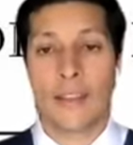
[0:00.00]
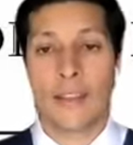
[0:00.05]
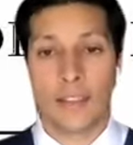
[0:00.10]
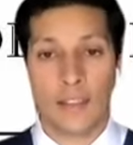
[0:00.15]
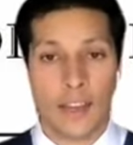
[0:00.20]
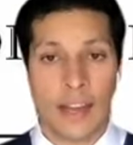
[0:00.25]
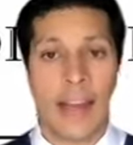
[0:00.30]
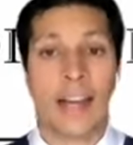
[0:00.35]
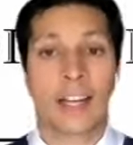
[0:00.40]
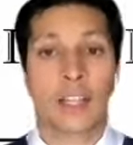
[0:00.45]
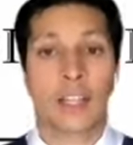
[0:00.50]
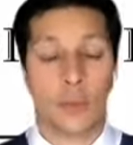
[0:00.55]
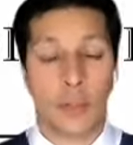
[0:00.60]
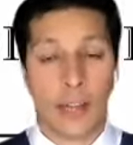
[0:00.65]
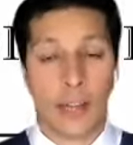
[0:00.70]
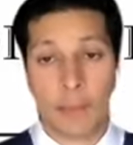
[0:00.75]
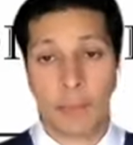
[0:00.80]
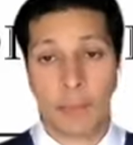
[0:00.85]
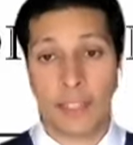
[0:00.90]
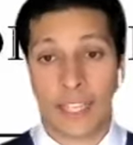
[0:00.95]
the actual
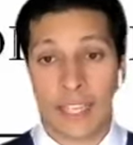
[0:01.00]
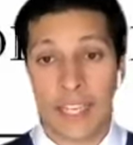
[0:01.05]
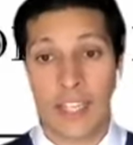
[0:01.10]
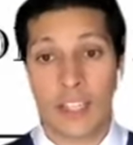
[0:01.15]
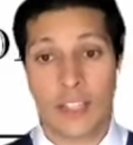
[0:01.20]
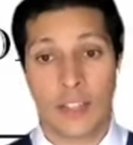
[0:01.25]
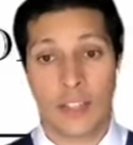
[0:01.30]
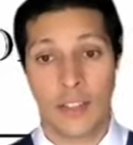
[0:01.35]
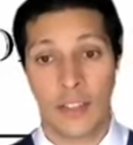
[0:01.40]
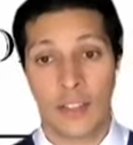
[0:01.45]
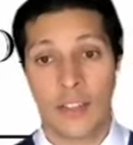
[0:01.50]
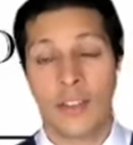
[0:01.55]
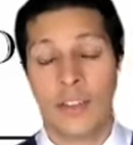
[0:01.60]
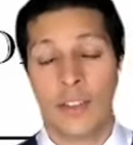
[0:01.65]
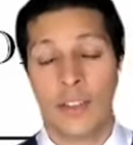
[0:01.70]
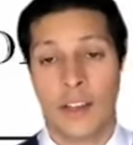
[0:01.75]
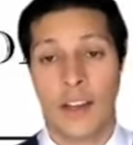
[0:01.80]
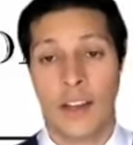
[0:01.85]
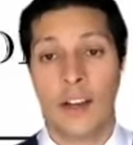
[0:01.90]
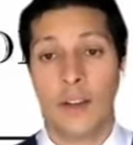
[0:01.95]
application
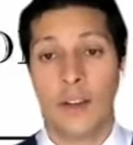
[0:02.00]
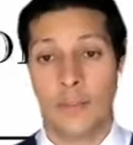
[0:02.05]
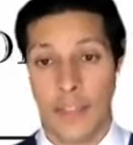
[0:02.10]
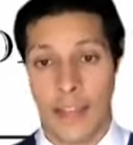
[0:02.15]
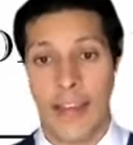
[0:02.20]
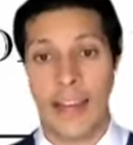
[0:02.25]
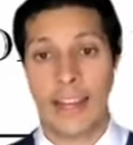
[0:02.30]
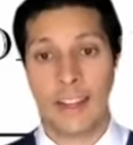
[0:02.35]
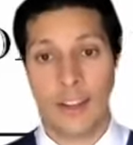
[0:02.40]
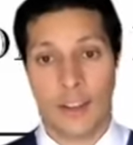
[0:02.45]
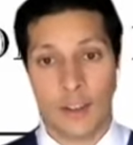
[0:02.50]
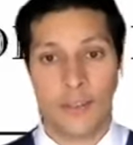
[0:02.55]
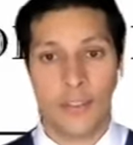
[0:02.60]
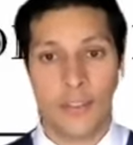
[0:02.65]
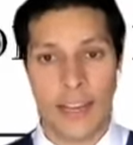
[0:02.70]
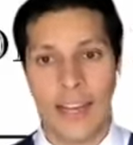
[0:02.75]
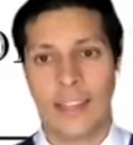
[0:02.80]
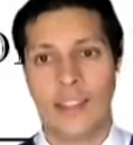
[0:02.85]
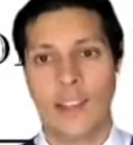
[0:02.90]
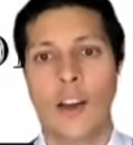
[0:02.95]
of that
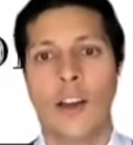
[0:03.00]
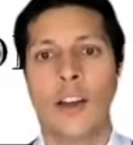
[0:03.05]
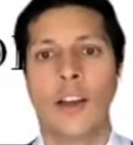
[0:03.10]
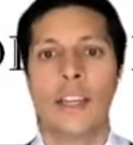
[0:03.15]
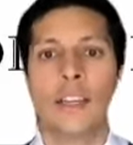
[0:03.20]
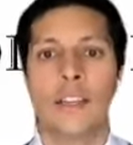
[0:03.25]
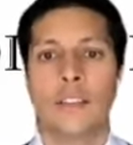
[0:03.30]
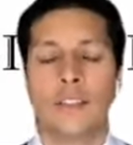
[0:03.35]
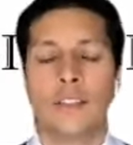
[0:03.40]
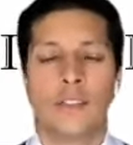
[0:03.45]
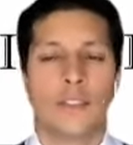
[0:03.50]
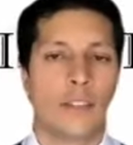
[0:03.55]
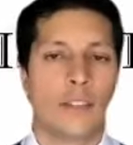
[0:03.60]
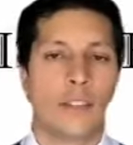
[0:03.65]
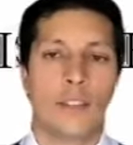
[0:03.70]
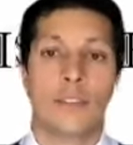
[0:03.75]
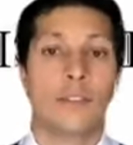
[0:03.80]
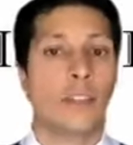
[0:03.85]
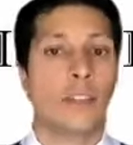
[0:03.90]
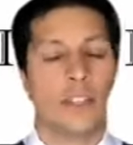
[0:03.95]
law is
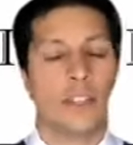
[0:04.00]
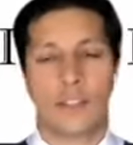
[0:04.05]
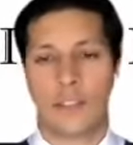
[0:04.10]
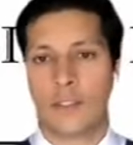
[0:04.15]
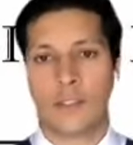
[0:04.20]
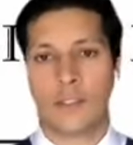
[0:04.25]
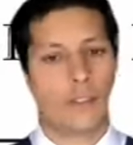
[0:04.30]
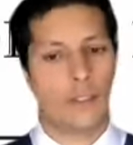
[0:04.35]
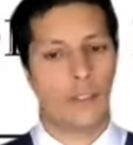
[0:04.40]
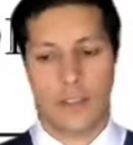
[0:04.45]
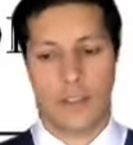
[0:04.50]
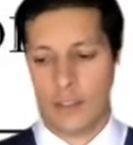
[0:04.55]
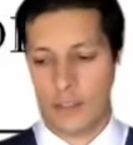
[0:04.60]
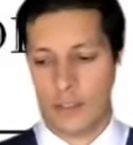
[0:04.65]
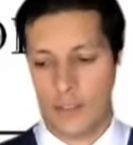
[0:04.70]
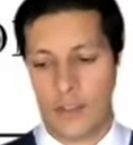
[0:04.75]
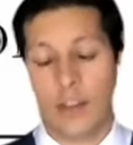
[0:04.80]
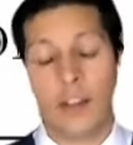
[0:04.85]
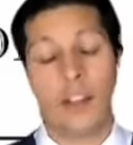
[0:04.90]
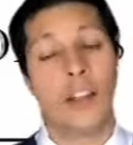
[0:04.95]

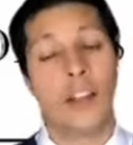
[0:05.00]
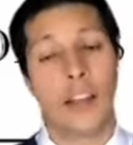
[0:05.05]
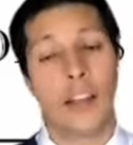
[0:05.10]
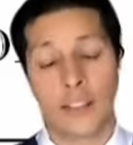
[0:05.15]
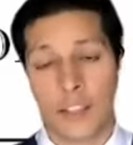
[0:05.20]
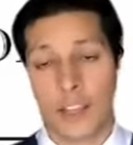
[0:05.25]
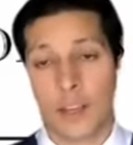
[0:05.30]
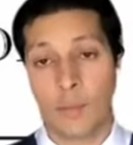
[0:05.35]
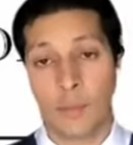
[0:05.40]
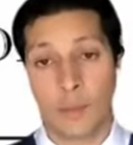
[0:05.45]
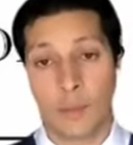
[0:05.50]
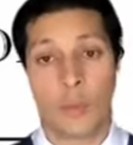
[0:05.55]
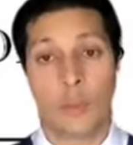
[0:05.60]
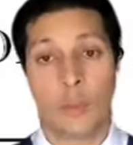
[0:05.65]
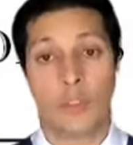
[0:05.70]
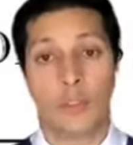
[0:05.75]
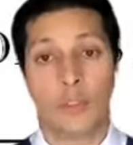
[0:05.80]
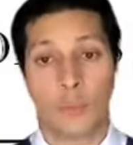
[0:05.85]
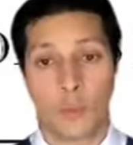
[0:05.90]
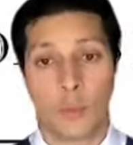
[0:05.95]
a lot of times
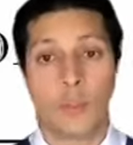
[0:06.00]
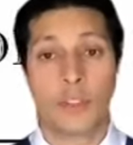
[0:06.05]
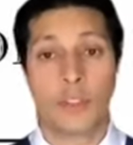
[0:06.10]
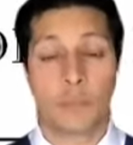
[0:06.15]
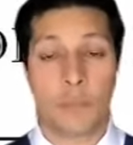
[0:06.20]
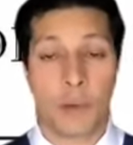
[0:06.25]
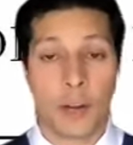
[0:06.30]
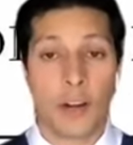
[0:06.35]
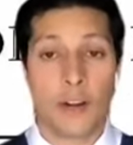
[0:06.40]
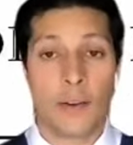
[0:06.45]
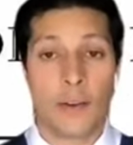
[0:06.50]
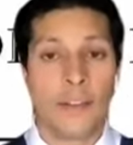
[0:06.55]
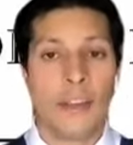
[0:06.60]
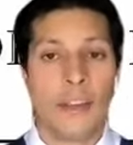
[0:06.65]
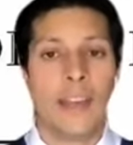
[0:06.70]
worlds apart.